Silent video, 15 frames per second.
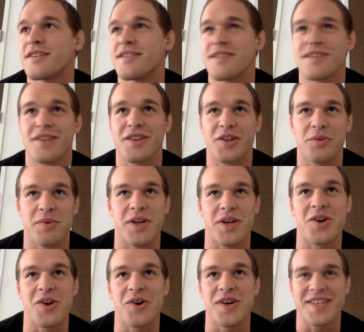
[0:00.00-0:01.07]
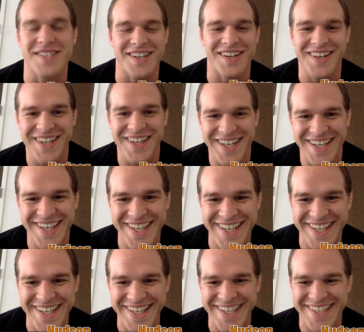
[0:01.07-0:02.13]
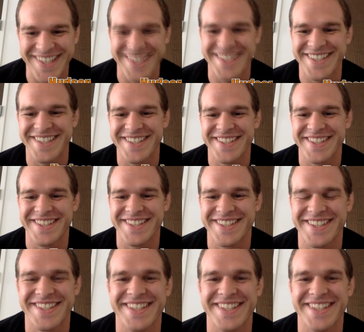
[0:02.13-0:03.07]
a little bit of noise here. They're applauding you even as we